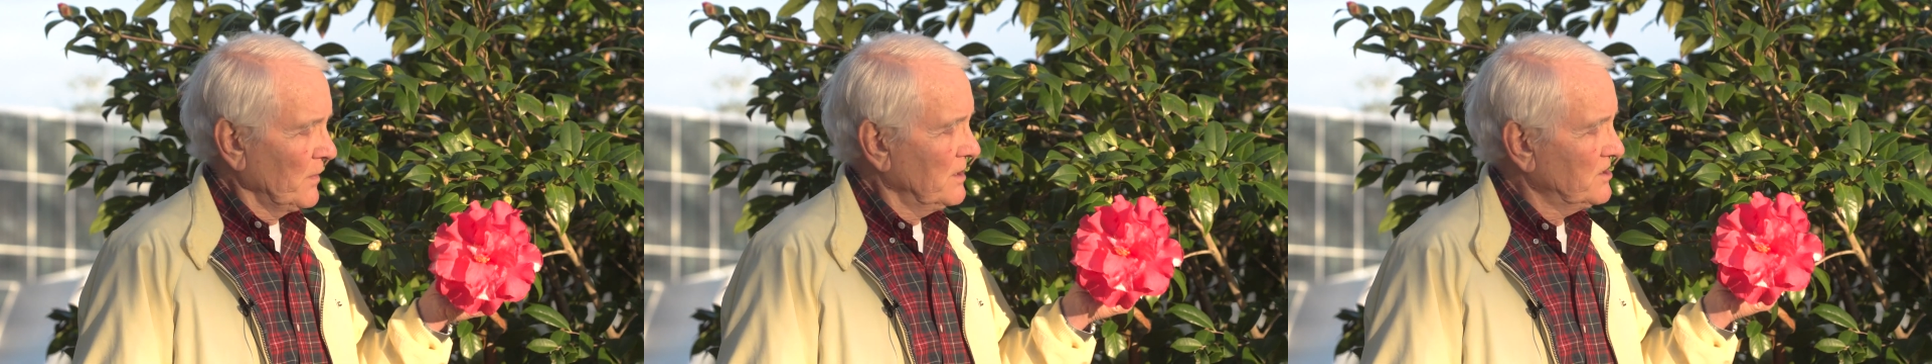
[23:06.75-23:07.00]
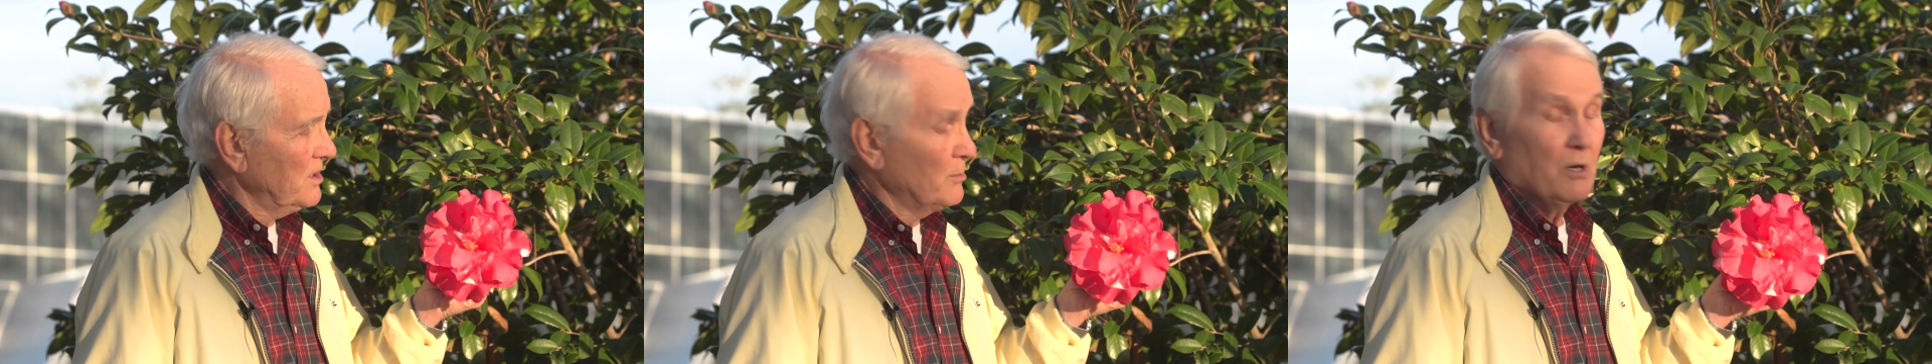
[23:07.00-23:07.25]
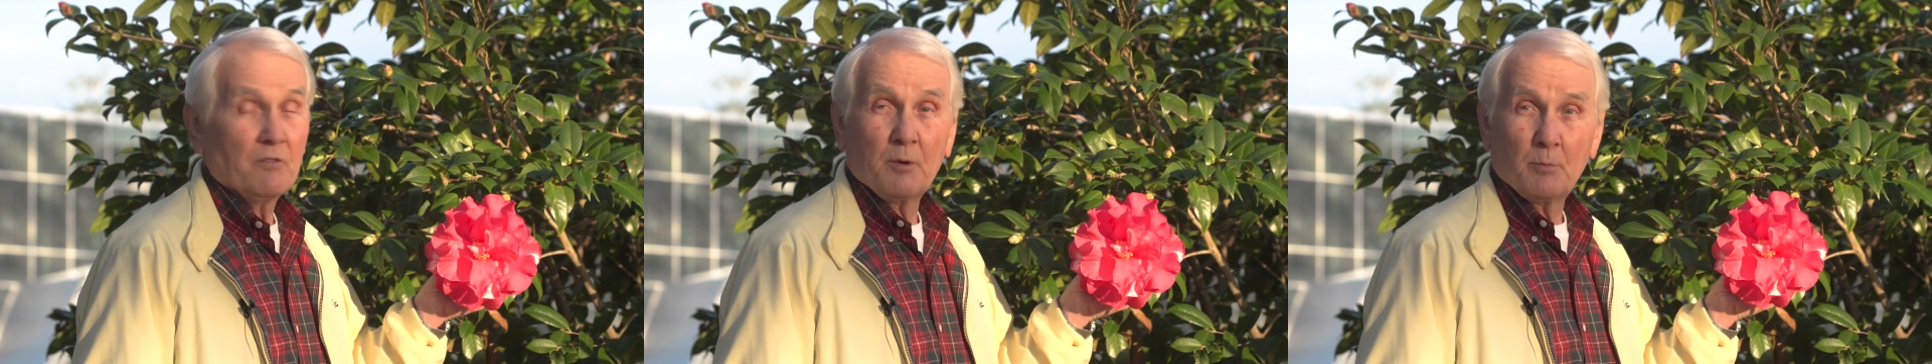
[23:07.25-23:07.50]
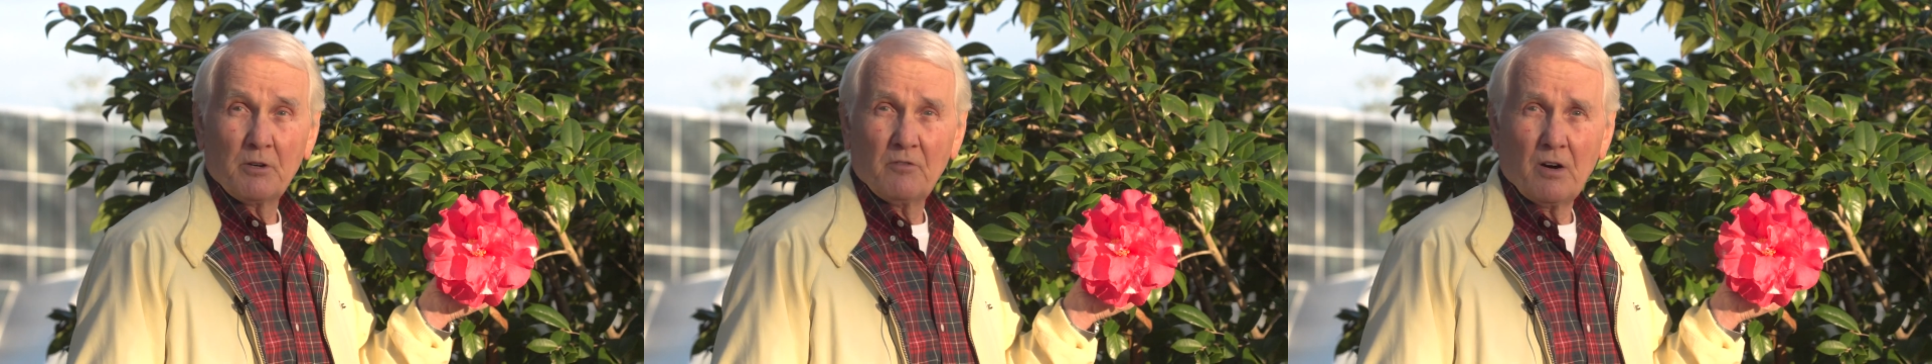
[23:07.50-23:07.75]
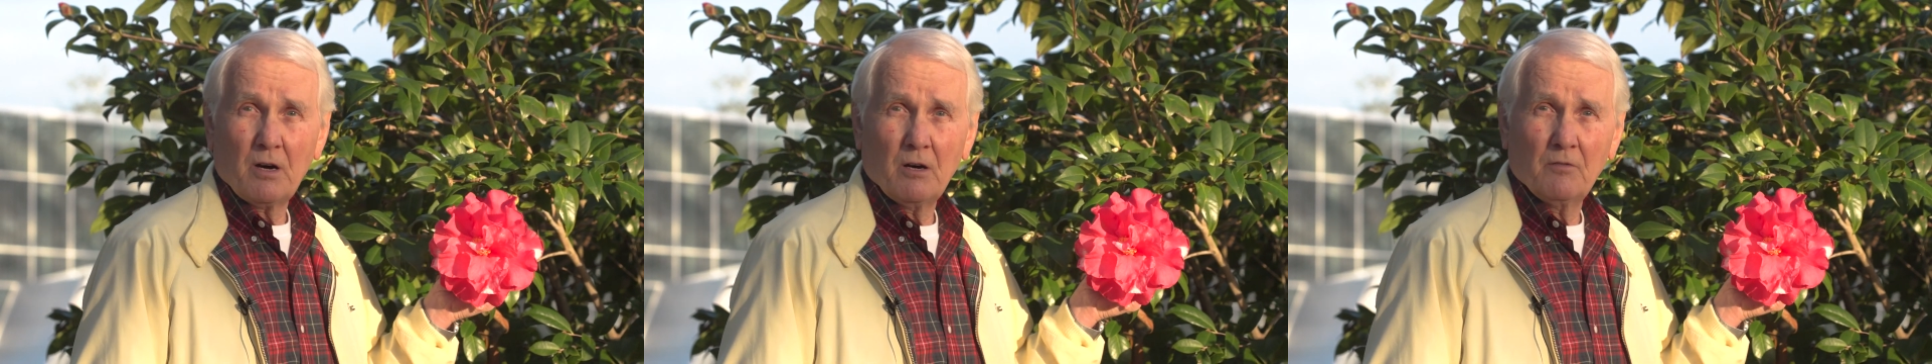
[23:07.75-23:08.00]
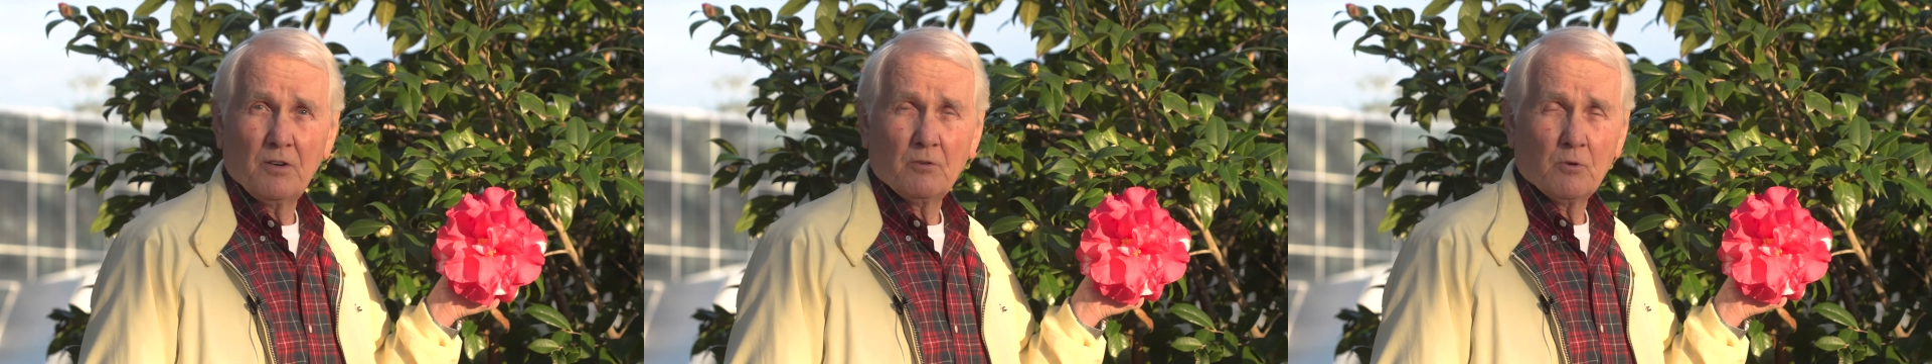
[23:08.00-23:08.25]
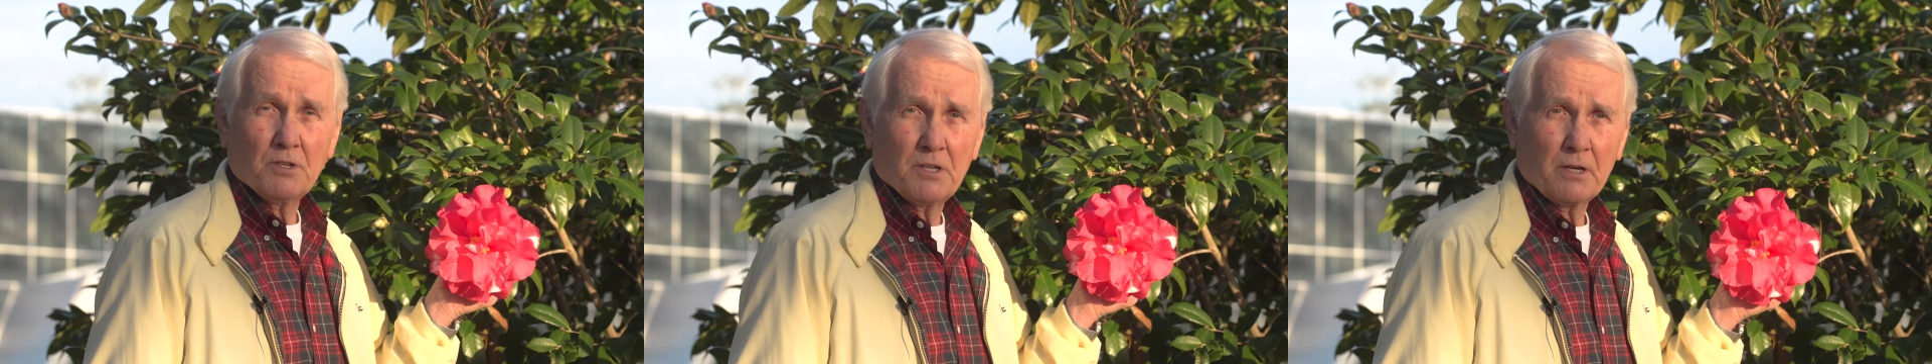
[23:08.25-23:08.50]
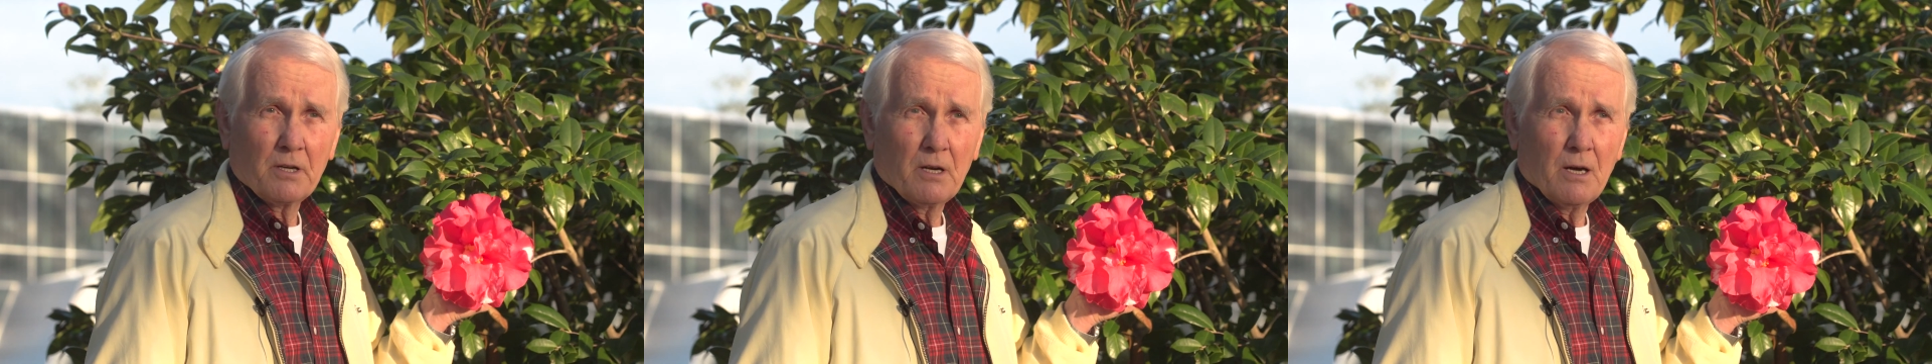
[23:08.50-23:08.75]
Some of them involve
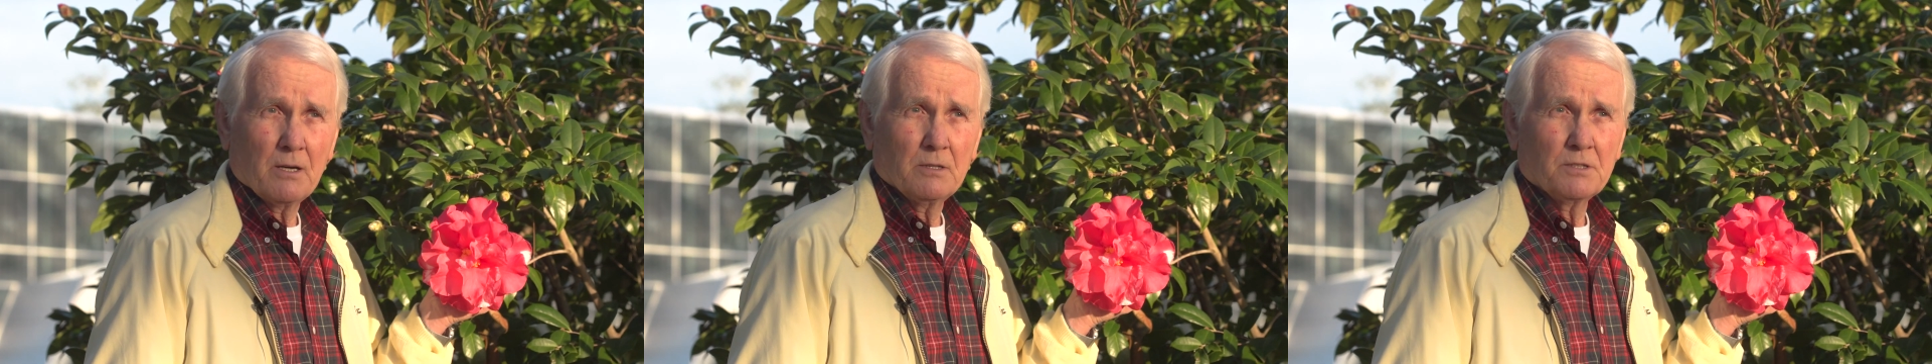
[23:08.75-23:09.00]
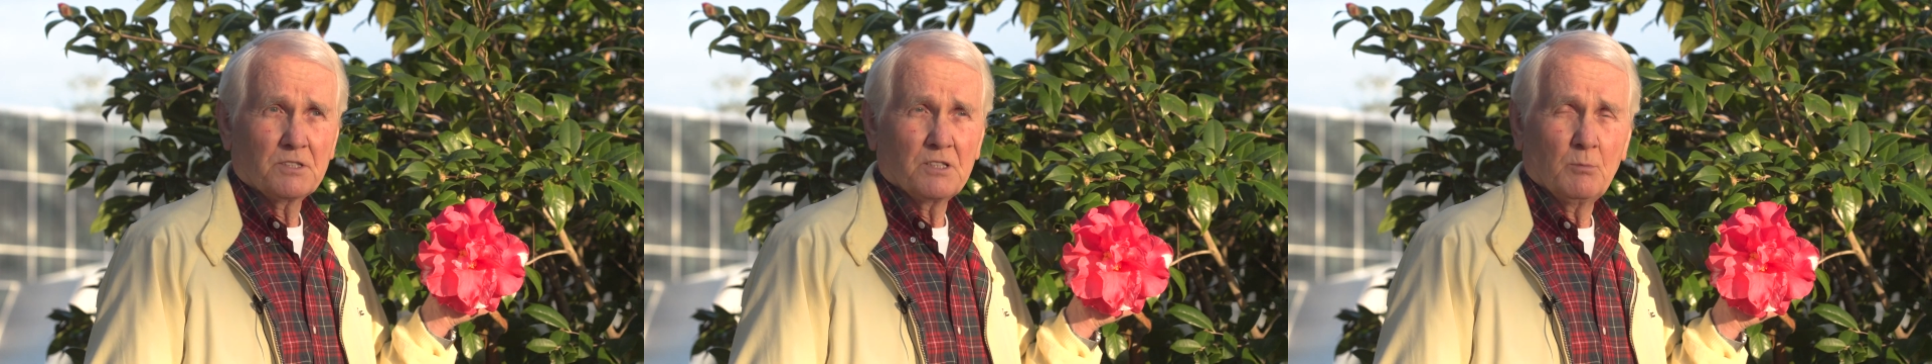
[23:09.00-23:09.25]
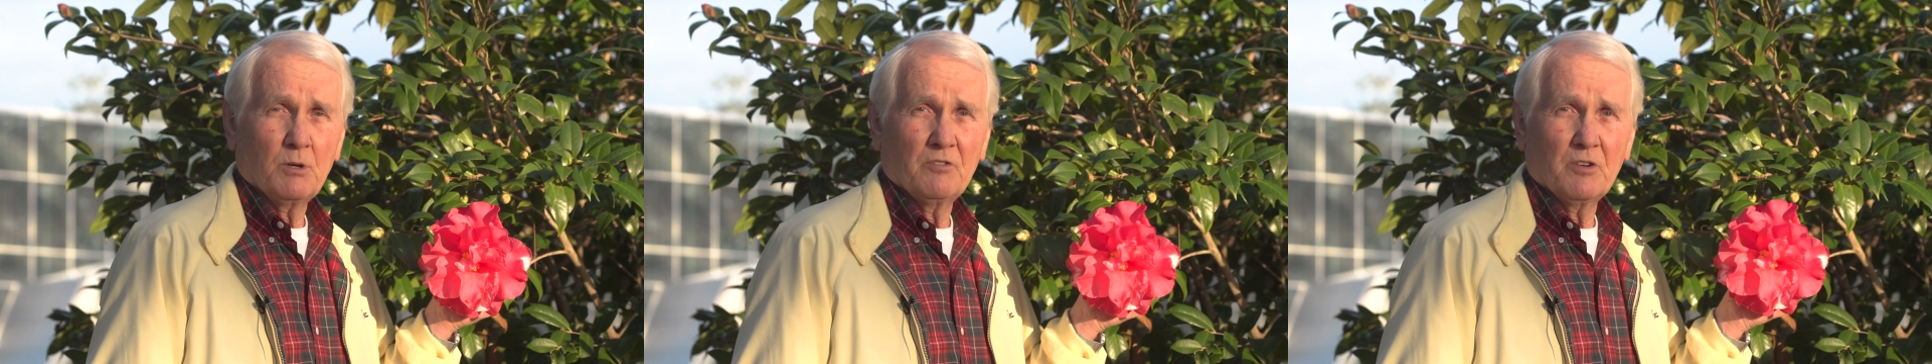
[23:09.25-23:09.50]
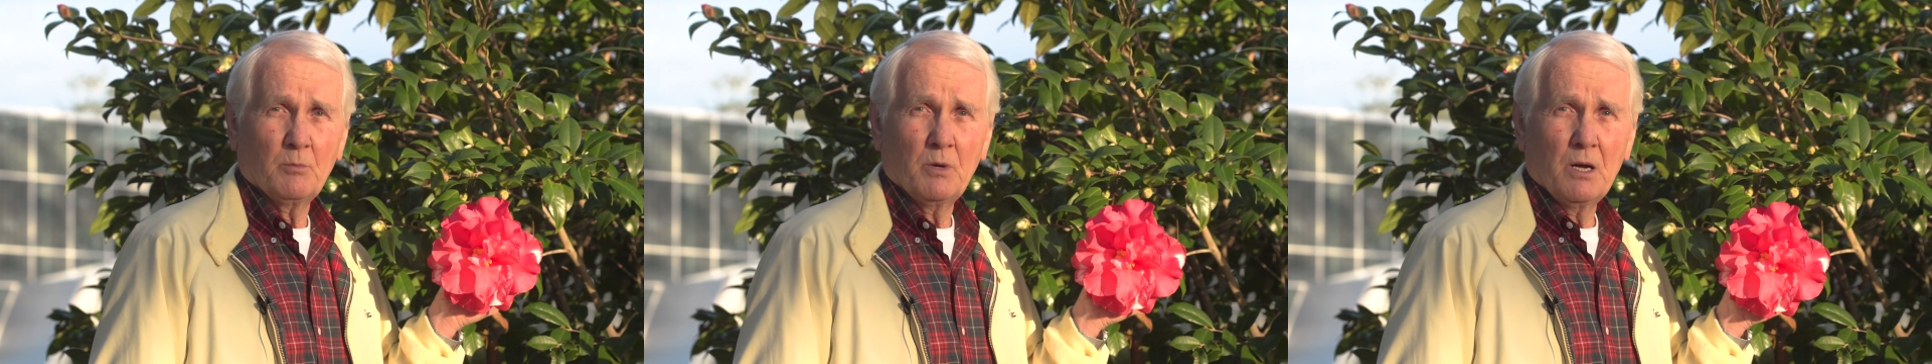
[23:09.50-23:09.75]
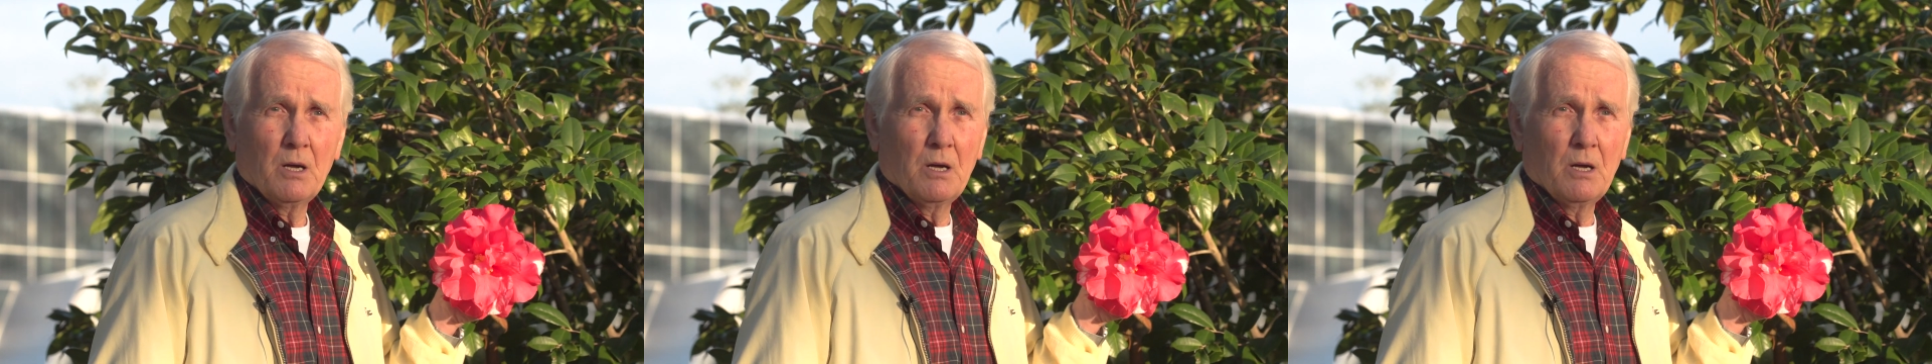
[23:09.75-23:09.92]
reticulatas, some of them